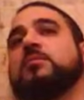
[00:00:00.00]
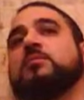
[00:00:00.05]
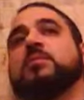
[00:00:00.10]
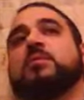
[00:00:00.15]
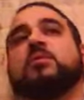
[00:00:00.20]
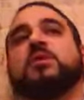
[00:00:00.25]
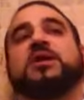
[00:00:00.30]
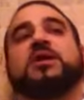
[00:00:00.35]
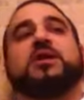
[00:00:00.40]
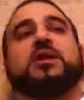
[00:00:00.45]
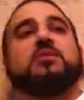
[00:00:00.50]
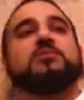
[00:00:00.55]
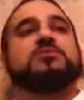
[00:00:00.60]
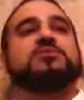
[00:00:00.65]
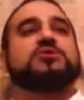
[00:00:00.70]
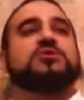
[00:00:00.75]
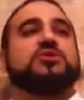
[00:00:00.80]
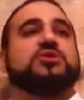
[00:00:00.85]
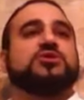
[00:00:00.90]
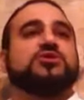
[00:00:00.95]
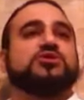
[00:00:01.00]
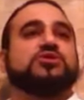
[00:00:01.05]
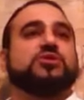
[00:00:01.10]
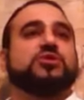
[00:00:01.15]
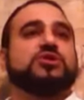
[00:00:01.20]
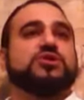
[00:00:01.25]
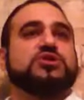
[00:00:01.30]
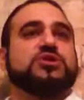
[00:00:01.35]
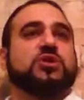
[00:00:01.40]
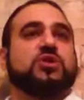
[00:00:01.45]
But when it comes to the
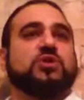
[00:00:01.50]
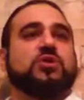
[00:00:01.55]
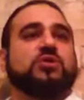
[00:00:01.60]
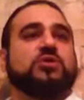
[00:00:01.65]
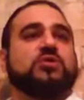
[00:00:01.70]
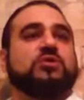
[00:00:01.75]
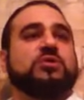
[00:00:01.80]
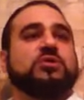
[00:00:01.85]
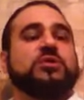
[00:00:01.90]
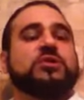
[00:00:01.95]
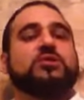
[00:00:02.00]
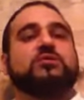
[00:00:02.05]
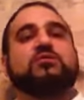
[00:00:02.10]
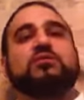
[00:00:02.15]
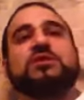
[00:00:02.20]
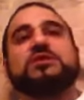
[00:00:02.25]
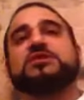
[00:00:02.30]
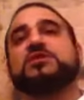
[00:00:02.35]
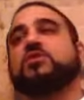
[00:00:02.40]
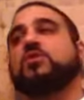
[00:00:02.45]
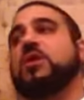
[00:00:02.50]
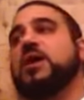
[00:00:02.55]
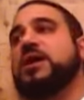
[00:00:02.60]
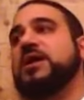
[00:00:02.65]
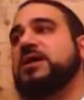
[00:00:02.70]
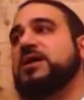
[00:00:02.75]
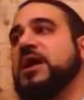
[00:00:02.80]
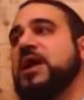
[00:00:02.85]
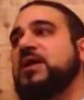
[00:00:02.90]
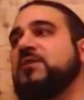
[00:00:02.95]
Jewish soul, the reason why
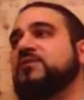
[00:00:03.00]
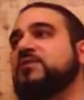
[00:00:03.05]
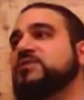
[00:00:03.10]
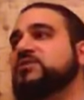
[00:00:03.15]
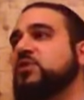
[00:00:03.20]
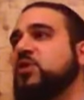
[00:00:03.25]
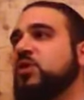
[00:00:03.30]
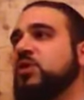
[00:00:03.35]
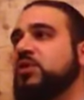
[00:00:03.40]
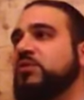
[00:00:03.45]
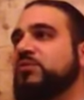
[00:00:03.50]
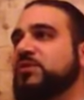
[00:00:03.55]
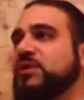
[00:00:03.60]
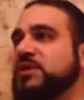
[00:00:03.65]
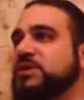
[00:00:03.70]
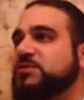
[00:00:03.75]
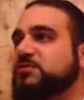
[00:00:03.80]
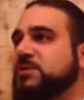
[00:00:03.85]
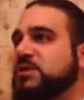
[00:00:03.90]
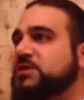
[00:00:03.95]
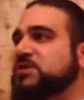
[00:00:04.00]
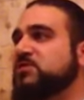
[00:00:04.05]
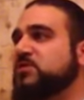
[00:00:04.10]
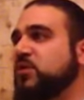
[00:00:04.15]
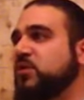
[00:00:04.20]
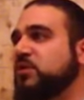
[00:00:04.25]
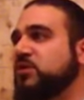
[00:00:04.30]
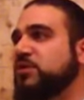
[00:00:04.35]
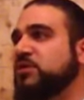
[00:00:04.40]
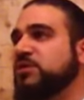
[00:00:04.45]
he gave us all of these
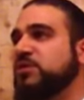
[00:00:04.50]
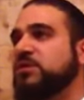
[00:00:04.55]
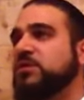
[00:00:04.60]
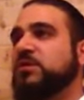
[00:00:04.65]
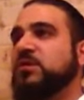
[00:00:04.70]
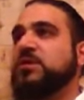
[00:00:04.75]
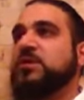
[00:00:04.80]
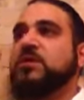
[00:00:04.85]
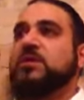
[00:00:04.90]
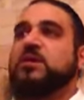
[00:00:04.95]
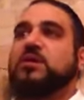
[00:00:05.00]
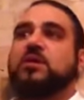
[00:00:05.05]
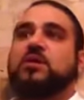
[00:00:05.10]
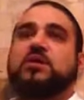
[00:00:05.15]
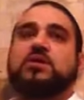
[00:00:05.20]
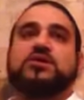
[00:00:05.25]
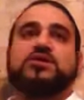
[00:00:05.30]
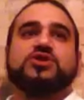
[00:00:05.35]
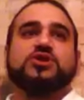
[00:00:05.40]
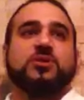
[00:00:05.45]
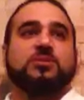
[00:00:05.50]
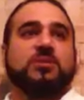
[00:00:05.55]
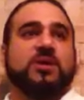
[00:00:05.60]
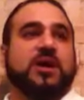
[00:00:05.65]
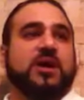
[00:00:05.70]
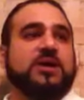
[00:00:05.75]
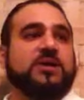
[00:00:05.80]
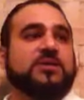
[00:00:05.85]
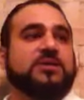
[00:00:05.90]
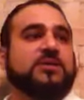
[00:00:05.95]
mitzvot,
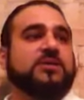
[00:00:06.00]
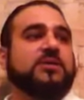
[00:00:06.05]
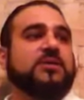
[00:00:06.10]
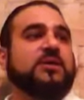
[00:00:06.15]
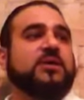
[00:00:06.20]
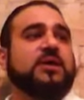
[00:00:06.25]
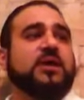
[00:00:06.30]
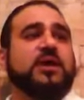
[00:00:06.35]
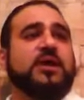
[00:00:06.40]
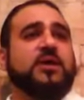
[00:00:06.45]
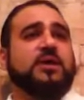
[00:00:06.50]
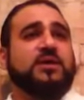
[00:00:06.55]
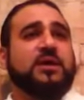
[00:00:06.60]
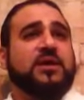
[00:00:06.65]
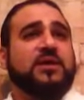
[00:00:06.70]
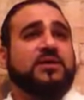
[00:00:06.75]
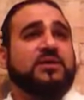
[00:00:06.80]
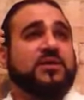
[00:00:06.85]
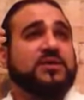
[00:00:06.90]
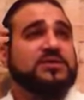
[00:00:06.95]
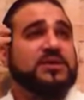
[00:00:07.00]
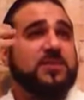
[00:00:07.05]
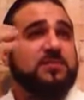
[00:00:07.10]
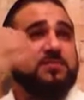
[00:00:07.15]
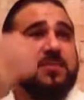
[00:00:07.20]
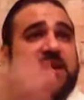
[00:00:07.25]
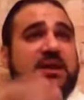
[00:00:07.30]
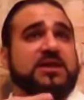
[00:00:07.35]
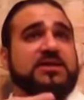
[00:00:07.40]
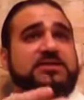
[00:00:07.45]
Shabbat, and a lot of things that
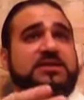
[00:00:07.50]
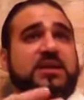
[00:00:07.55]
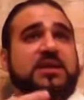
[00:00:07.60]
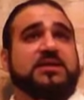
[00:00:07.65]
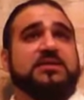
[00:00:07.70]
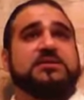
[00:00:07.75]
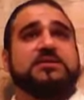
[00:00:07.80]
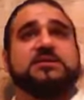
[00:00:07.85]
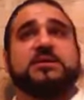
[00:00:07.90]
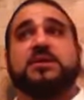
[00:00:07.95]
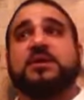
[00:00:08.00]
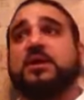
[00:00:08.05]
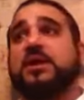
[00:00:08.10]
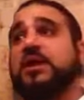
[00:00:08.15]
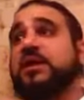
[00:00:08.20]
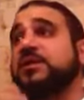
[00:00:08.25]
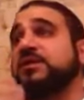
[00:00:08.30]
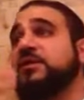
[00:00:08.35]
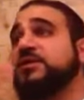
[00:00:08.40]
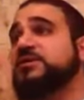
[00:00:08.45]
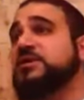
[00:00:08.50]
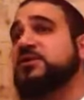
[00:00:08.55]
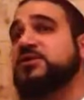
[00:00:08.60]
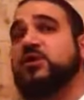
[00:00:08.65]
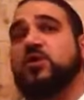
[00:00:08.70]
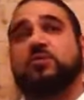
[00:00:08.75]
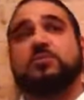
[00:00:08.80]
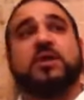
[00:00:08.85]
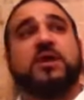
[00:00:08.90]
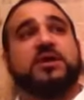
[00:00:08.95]
make sense and a lot of things that
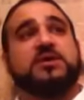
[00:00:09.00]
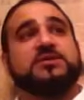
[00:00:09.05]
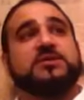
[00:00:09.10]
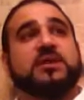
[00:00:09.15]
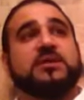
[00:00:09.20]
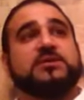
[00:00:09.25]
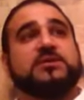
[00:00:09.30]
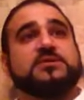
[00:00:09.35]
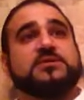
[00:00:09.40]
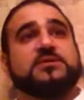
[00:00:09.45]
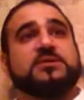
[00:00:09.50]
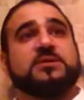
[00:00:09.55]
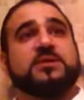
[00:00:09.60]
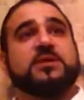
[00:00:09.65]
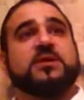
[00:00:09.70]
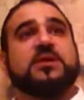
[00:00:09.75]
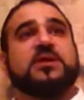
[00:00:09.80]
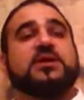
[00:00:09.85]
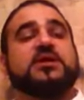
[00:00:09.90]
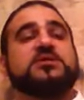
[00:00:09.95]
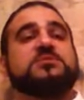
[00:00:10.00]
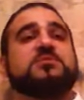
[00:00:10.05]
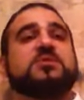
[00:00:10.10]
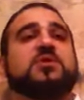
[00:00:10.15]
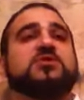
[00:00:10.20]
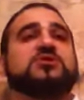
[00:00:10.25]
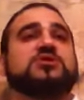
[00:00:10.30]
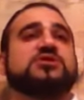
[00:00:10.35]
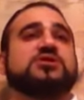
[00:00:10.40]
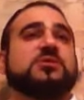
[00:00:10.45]
don't make sense, is
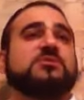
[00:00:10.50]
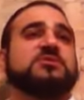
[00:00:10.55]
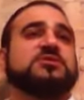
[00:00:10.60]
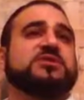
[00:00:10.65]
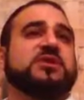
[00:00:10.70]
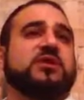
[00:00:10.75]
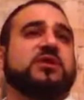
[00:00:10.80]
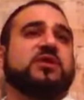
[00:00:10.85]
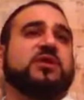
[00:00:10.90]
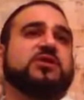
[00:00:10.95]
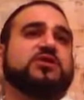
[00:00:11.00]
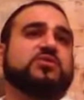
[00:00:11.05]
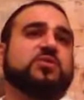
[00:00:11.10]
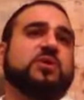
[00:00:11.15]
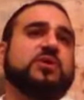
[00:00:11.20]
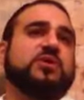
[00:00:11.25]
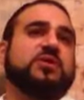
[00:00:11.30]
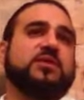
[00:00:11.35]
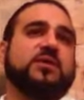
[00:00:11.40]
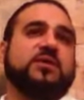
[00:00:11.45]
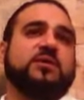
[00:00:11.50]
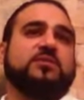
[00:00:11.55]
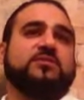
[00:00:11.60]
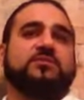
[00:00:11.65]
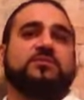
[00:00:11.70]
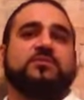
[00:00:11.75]
because Hashem is telling us one thing.